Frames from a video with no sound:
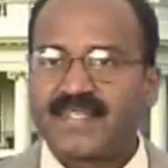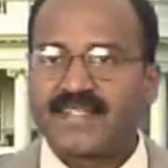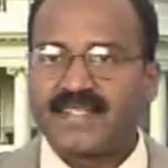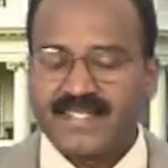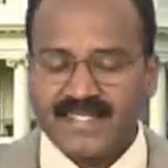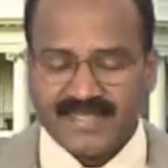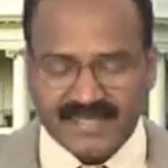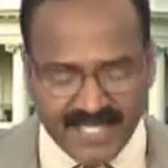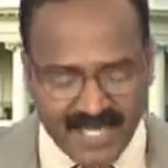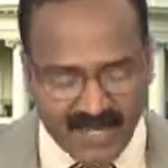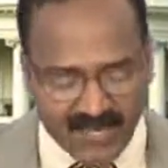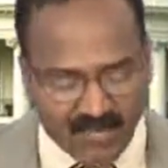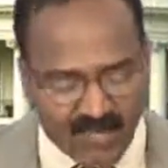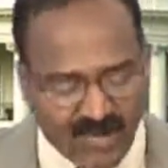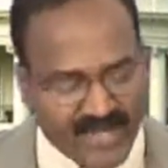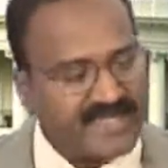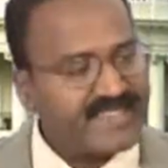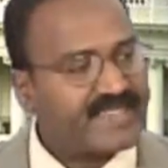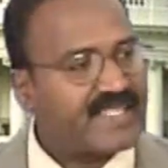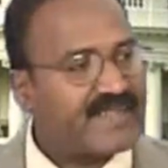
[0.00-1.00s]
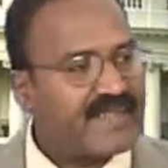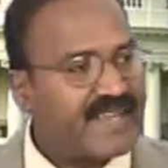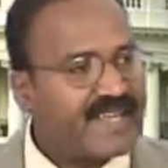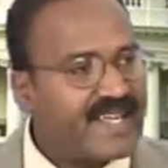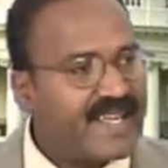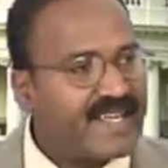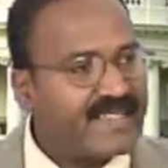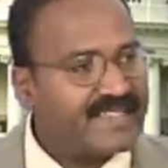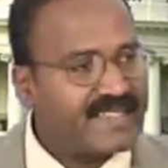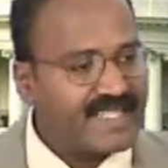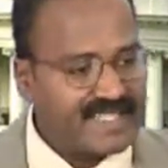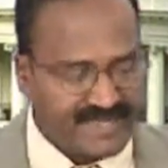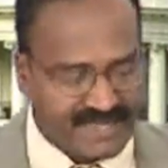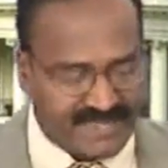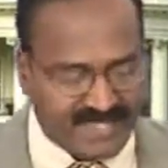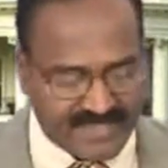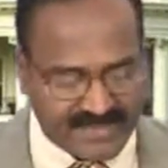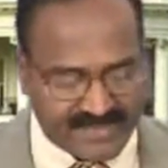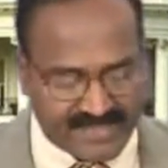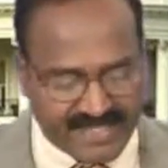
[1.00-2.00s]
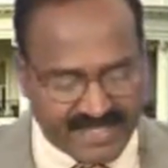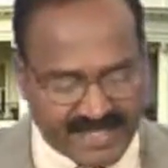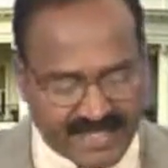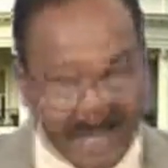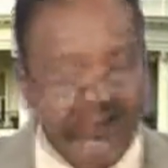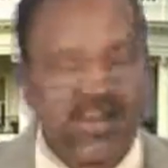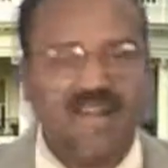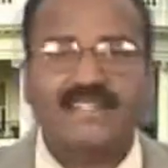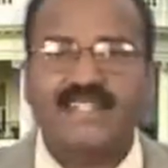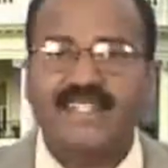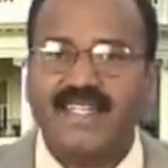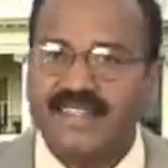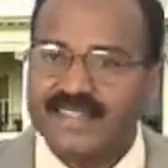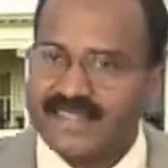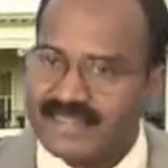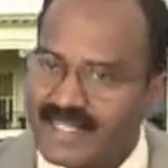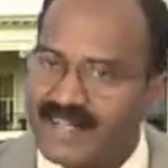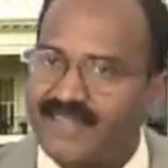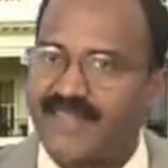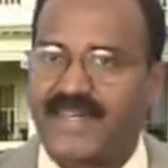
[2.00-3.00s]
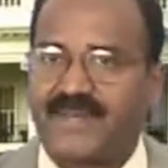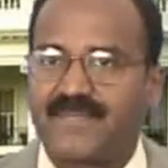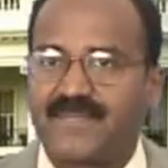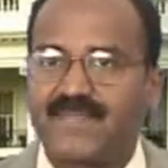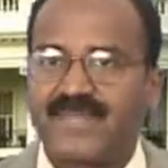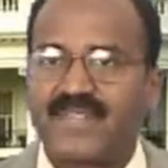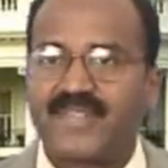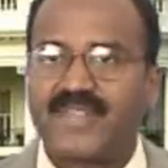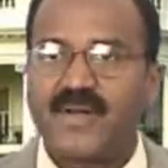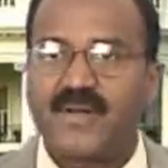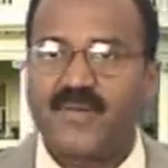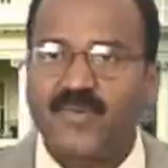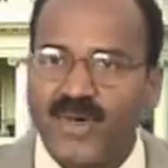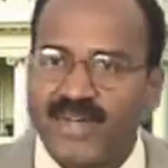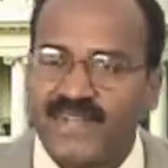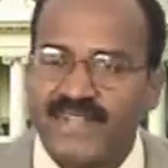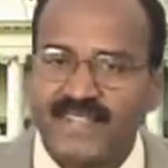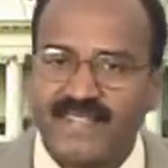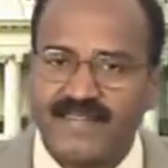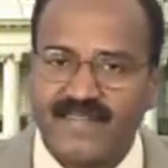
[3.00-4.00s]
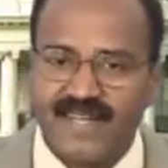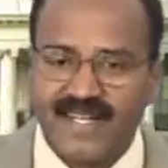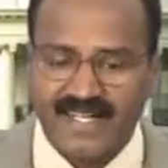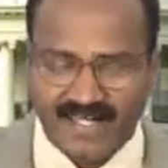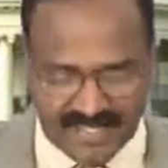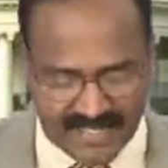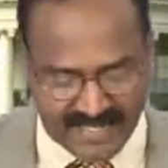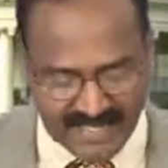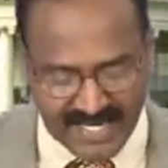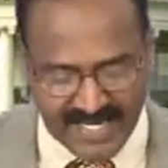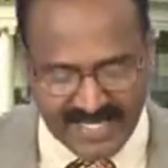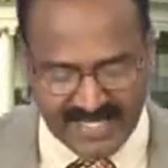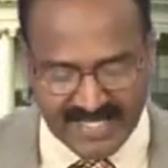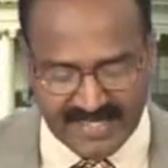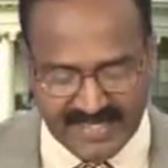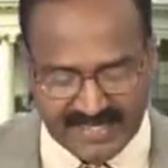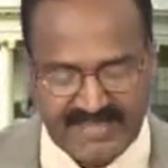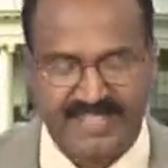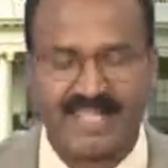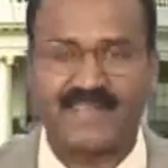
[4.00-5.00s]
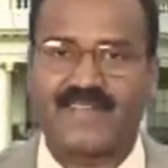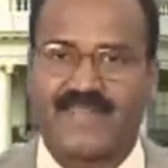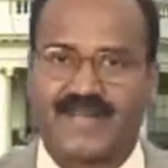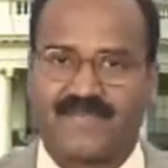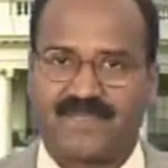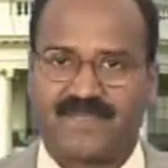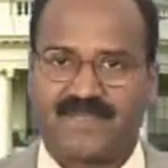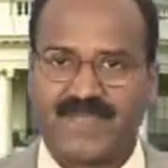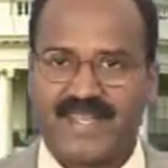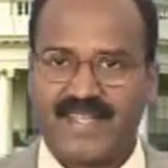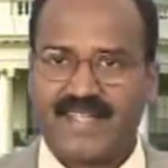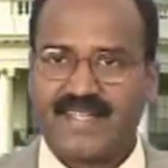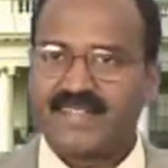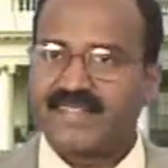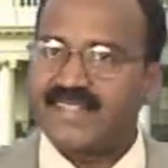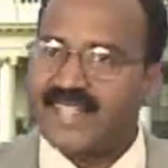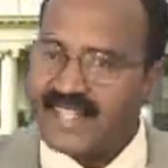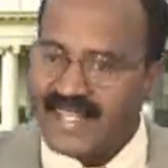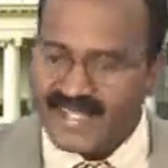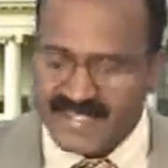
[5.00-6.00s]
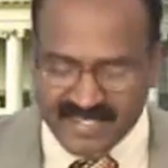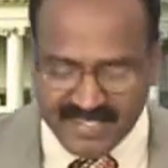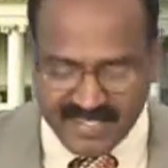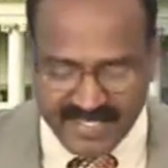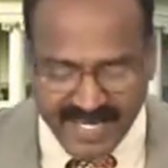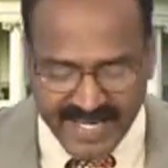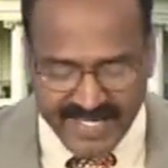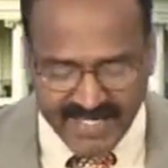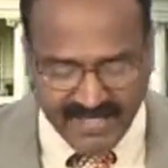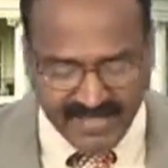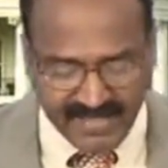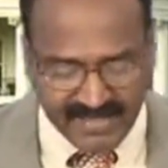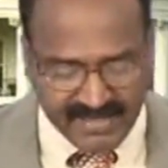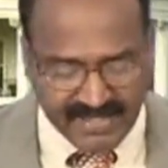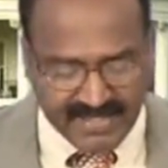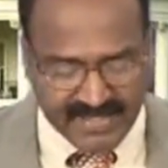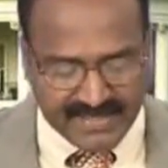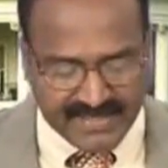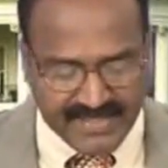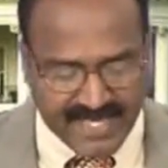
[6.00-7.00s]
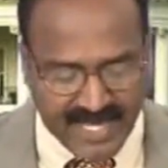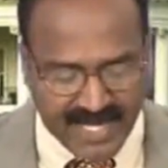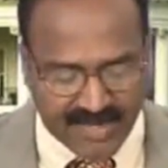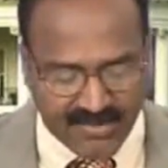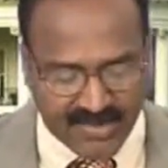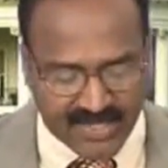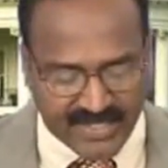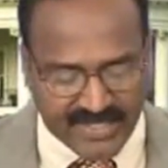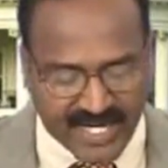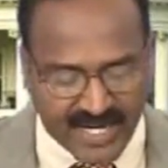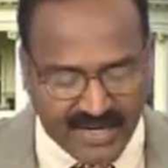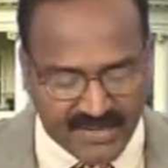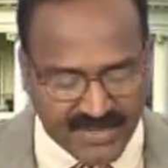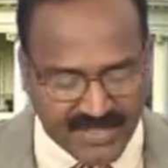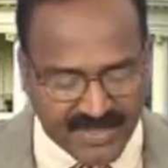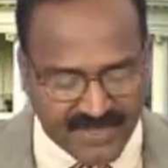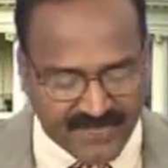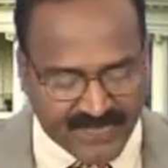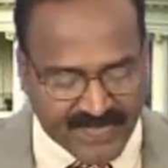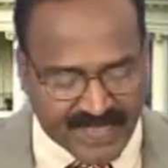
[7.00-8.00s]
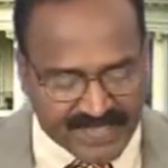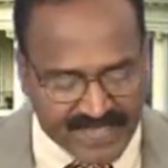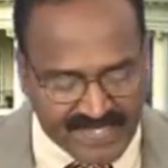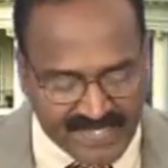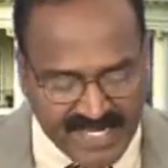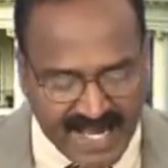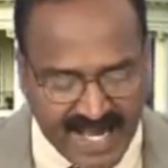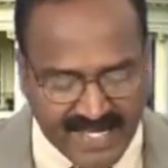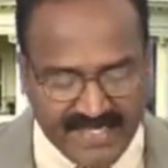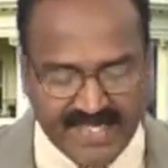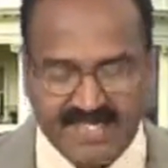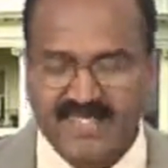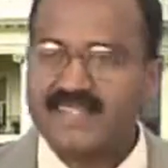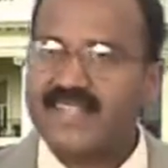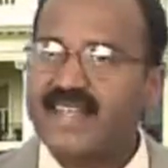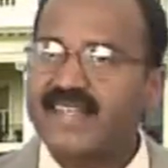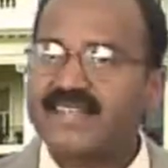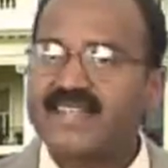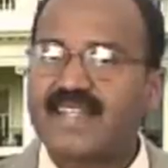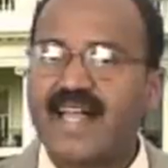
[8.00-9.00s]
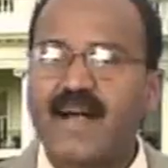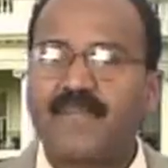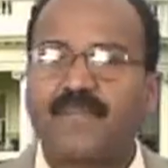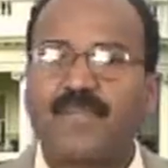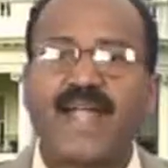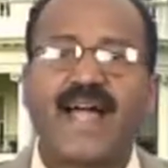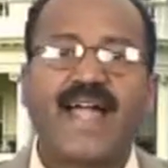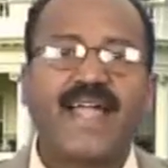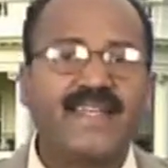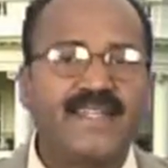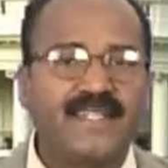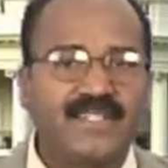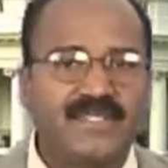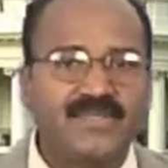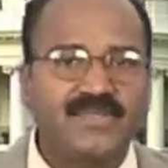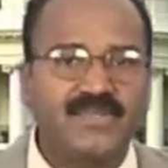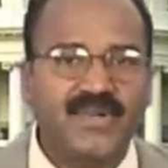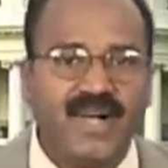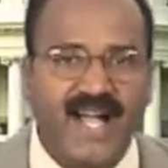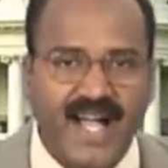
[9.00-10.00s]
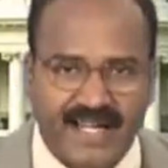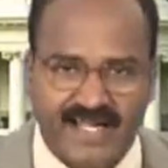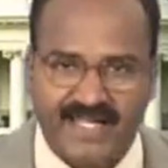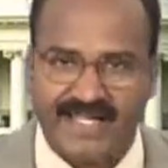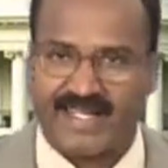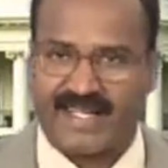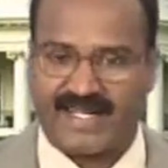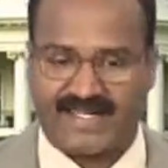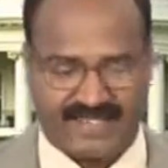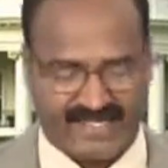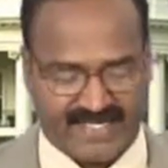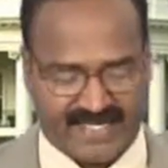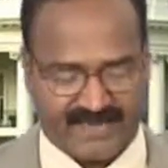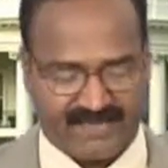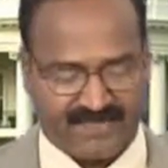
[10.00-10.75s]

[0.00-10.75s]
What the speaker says: See, 1-7 is ethics, art is 7. So 1-7 relation 7. The next title they have worked out, statistics applied to agriculture.